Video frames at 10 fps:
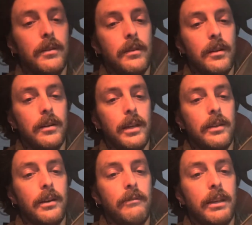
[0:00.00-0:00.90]
Oh yeah,
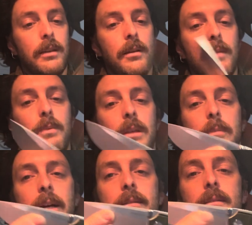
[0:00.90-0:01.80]
you have like a bead
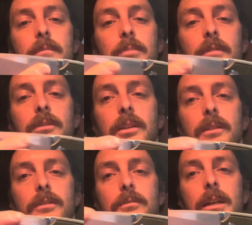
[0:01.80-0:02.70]
blasted bevel and
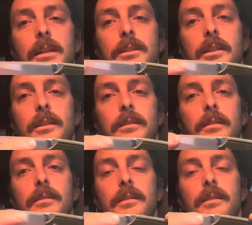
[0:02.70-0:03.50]
swedge, and then the